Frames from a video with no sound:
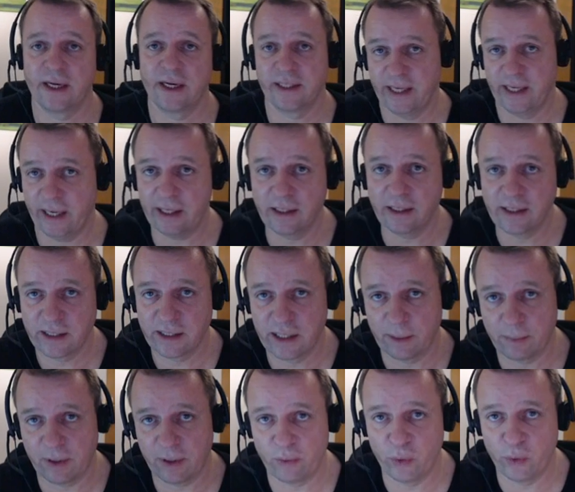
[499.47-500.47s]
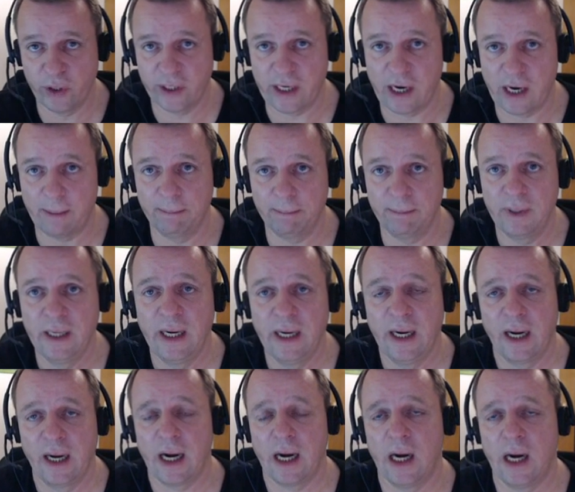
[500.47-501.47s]
A second stepper will come
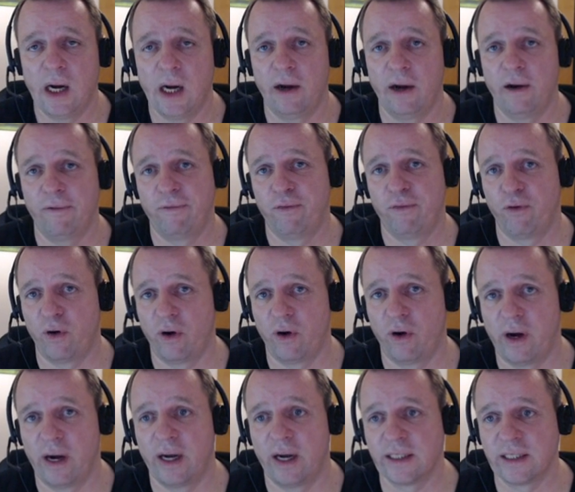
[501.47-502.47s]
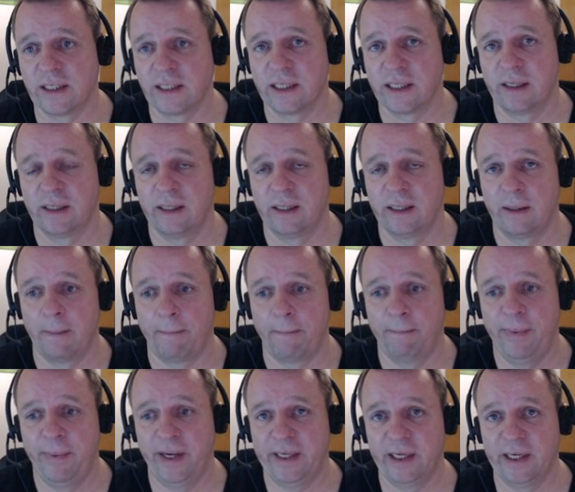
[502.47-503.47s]
uh, for the
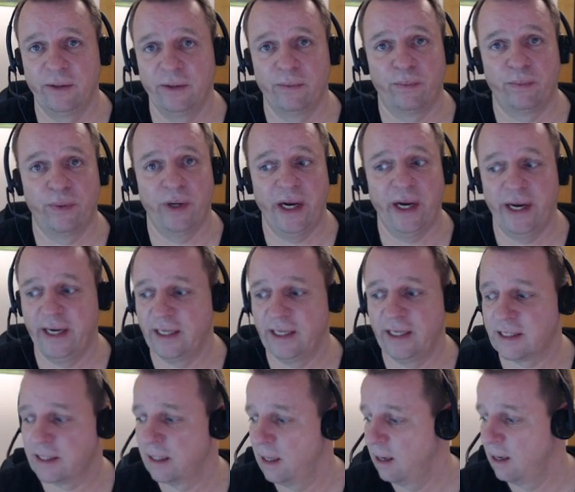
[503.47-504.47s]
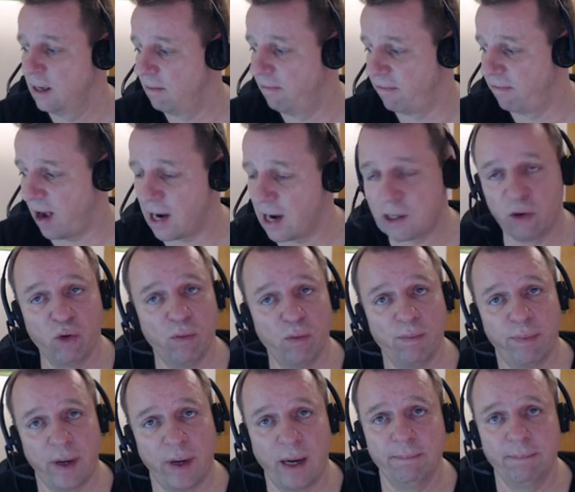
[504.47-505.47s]
pick and place
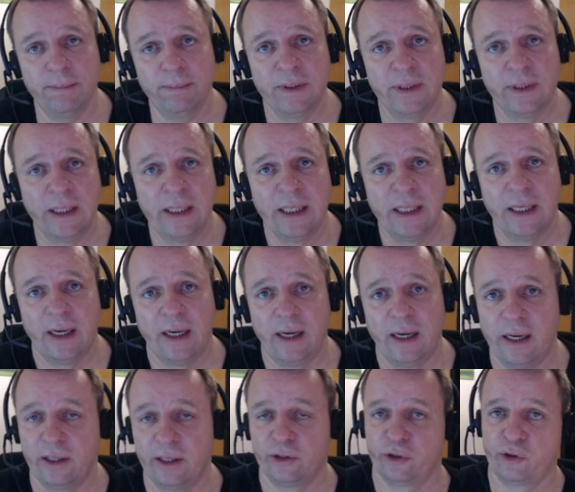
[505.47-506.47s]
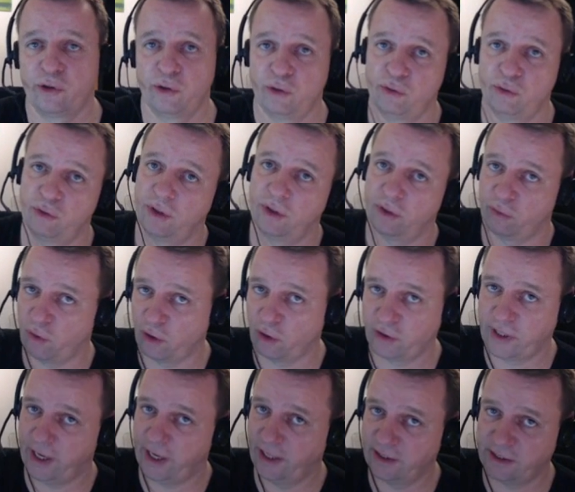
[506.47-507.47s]
vacuum pump uh, to
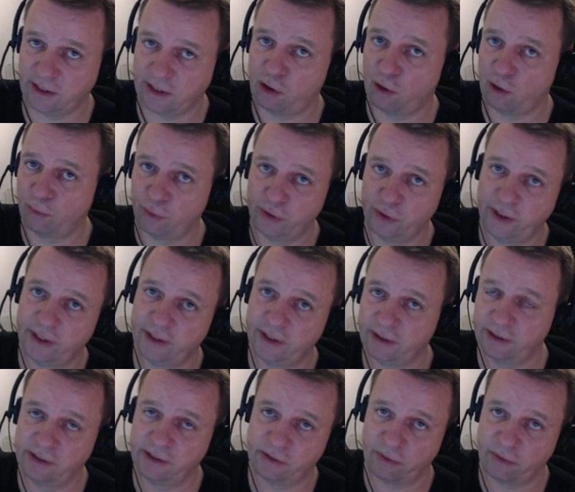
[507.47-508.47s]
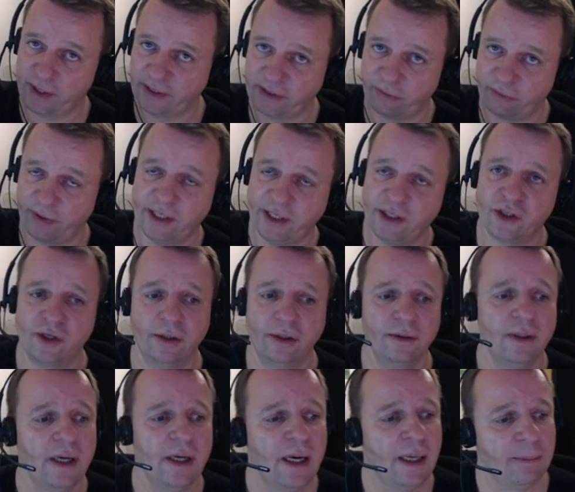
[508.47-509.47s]
rotate the component in the right
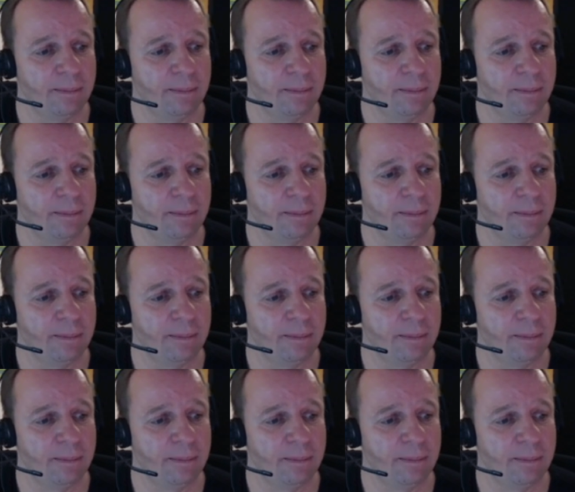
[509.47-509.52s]
direction.